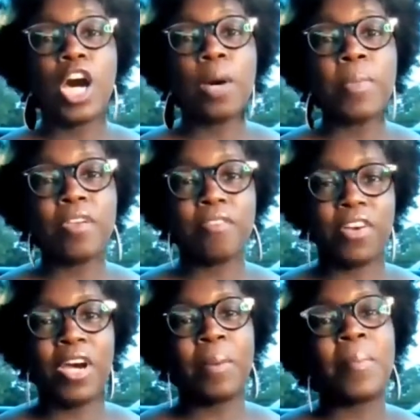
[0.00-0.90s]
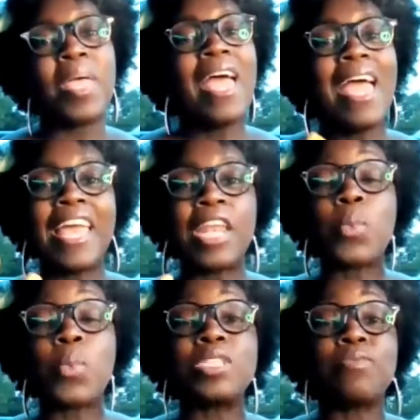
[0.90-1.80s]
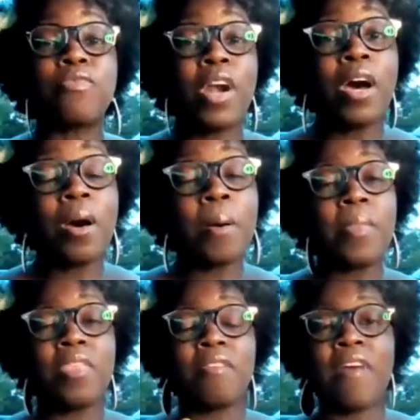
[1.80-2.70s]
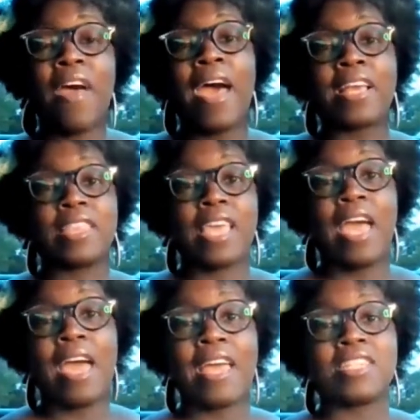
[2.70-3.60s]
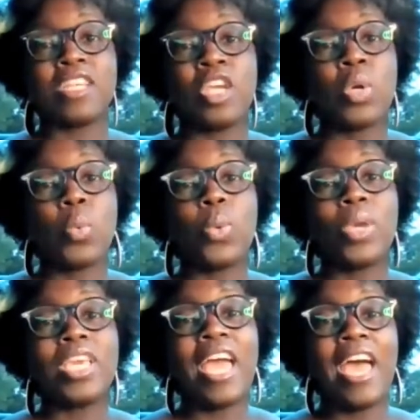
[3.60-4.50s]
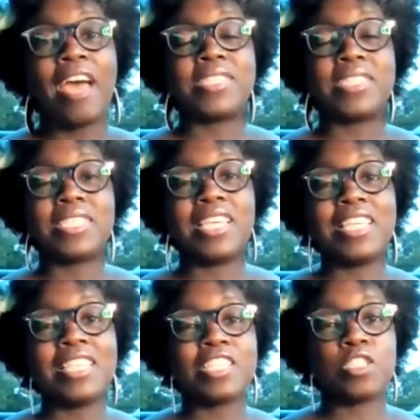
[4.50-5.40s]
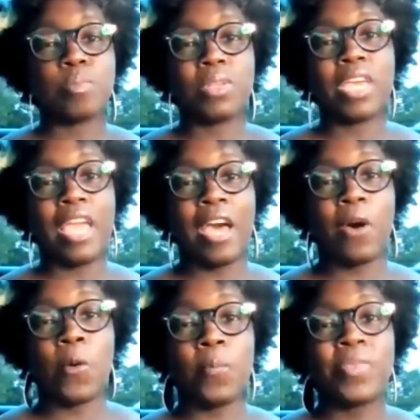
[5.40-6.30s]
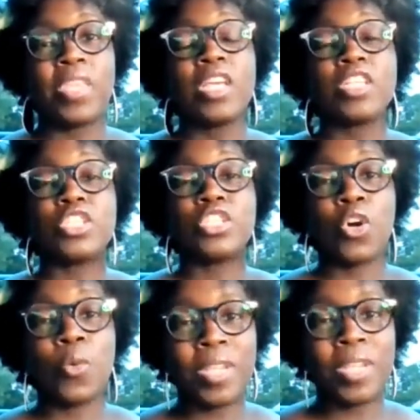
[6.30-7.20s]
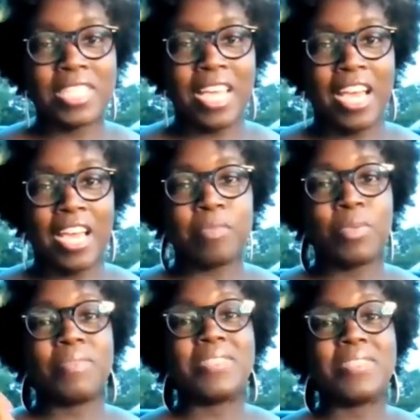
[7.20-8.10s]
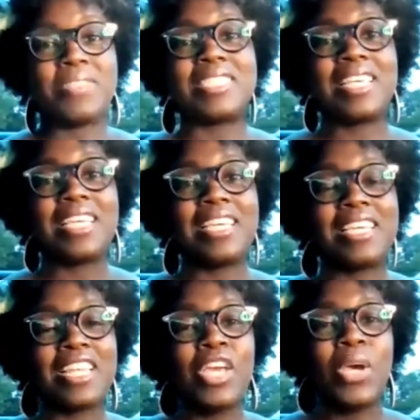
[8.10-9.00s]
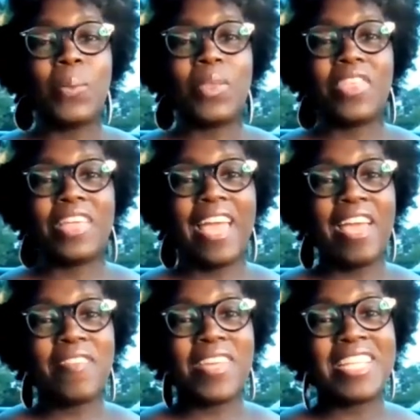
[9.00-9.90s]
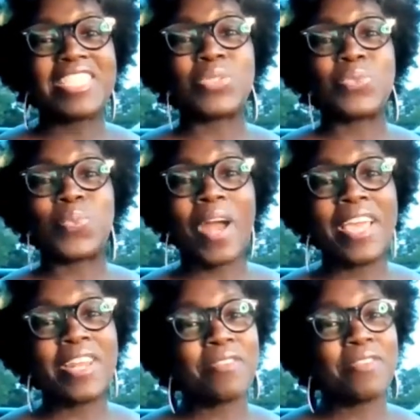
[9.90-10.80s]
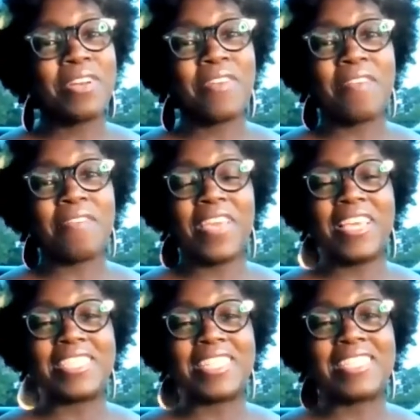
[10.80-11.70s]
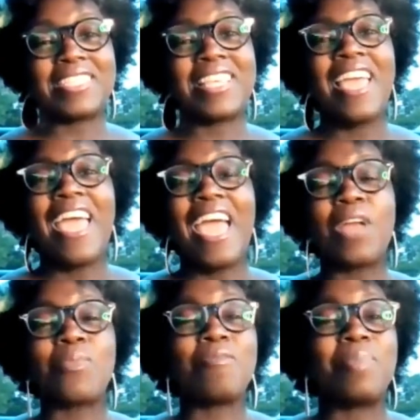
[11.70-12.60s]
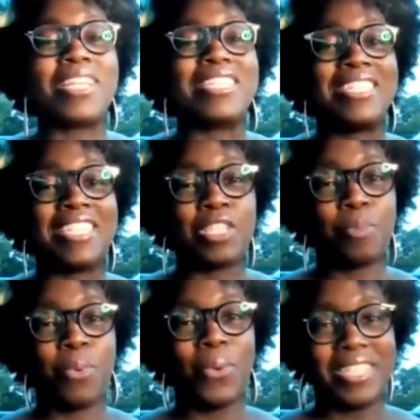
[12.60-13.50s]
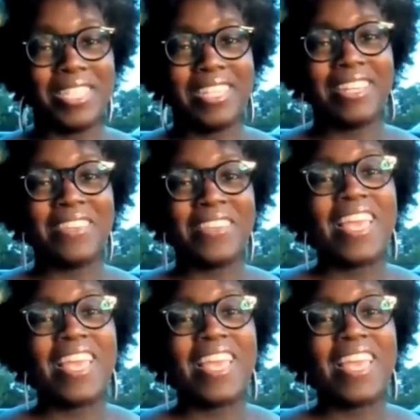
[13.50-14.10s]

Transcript: coming from. And it was from the fact that we have seen this play out so many times. We've seen when the evidence is right in front of our faces and we've been disappointed.